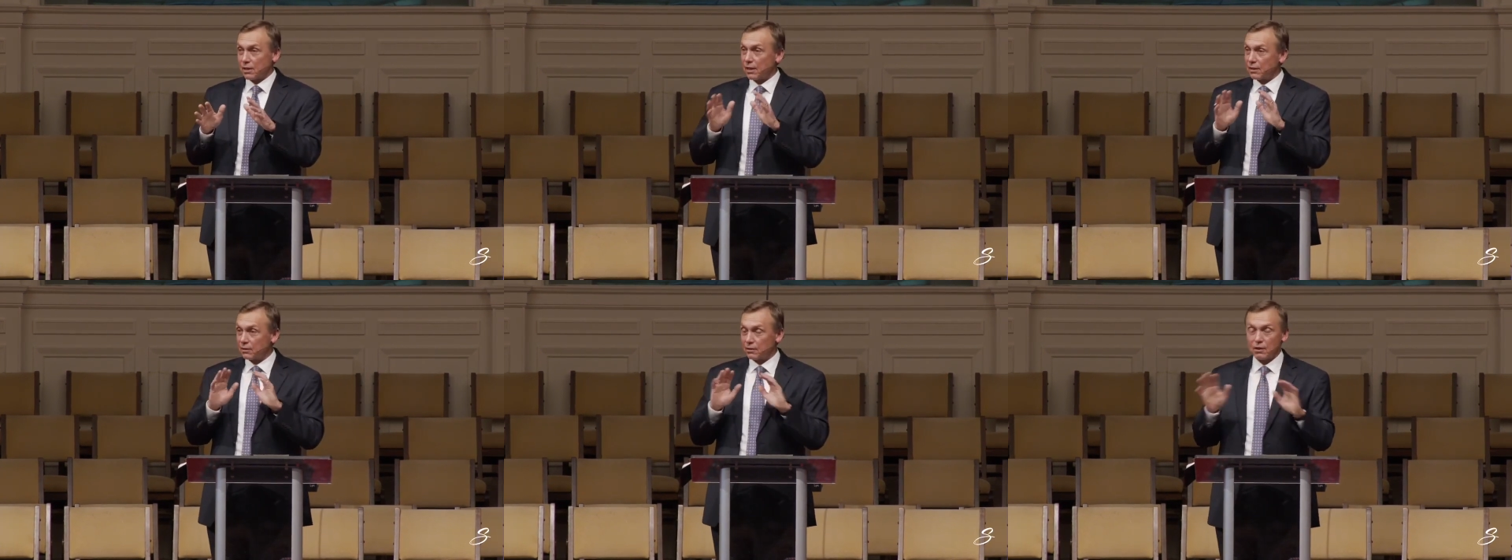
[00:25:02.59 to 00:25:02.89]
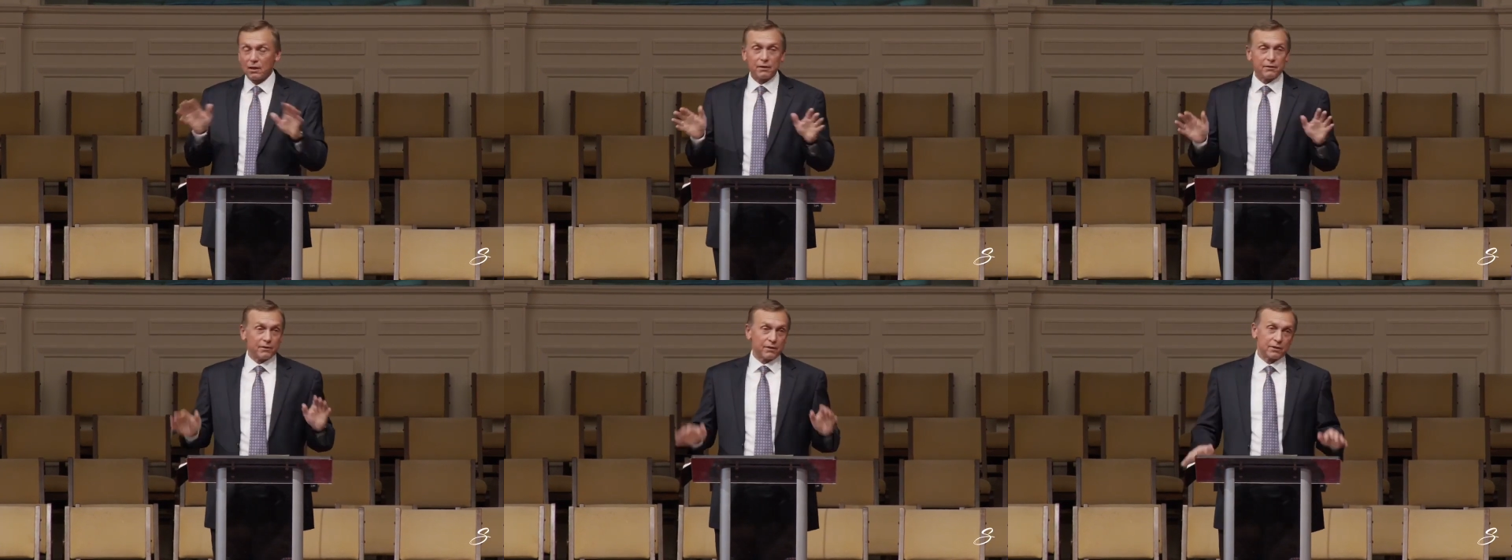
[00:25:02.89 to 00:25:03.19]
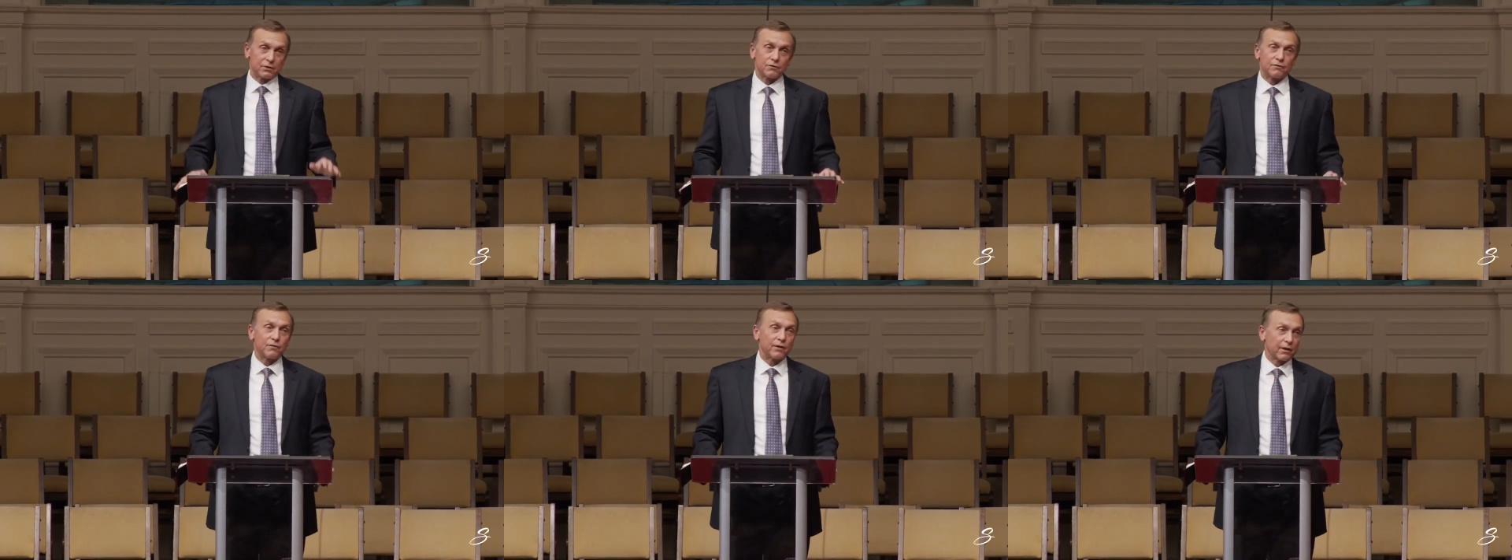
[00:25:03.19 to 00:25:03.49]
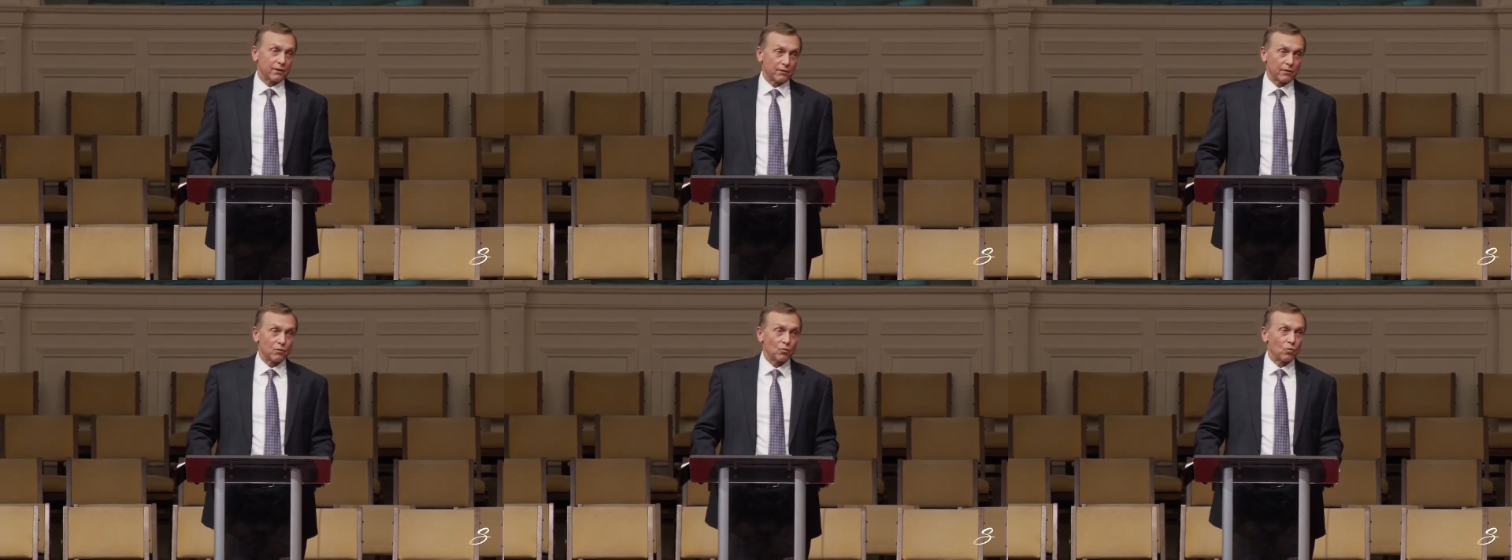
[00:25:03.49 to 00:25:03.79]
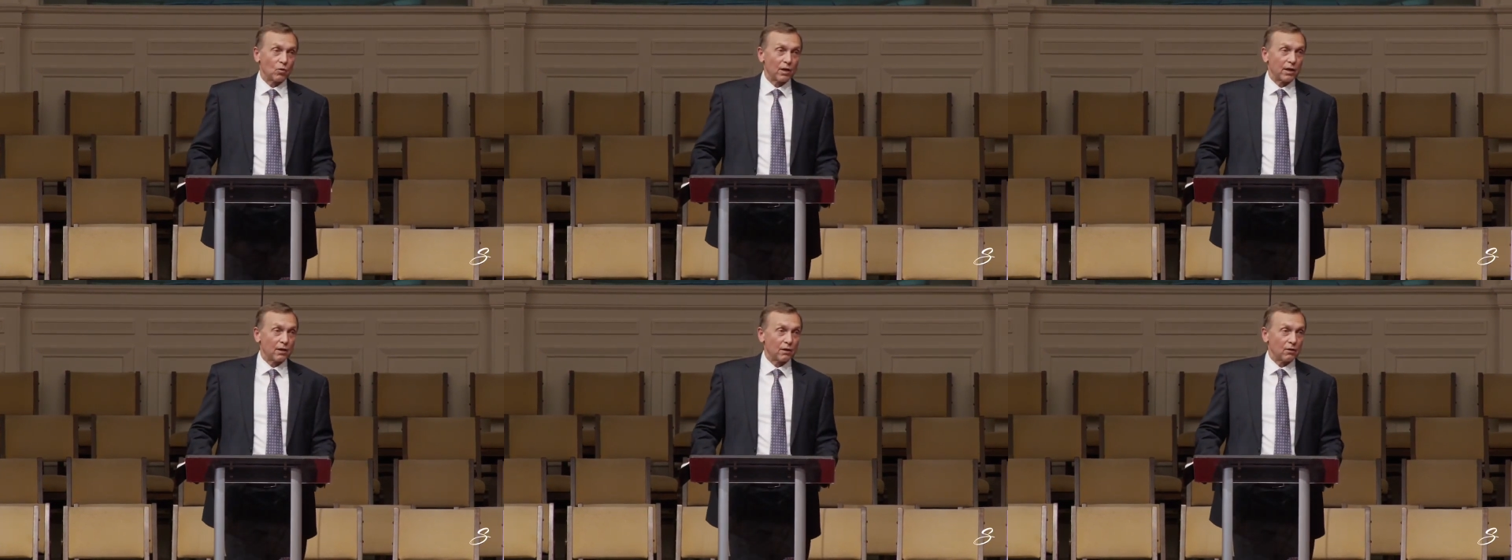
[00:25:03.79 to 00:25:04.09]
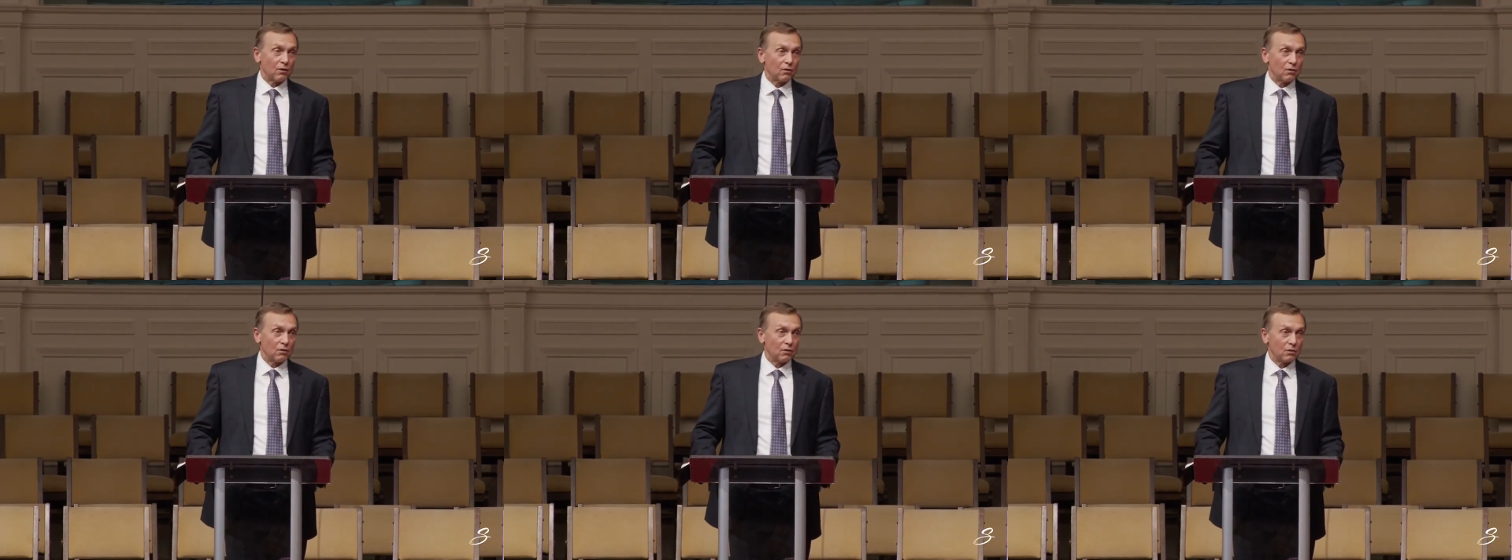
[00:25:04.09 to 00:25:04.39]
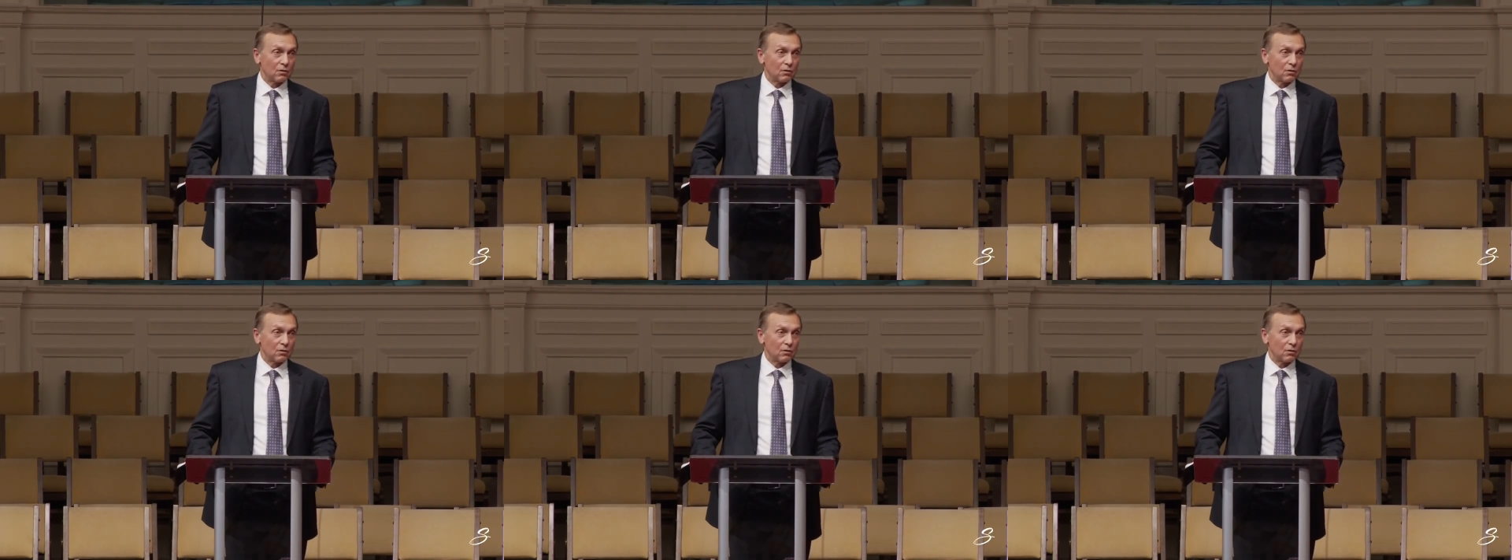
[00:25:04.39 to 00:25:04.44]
and done this very well.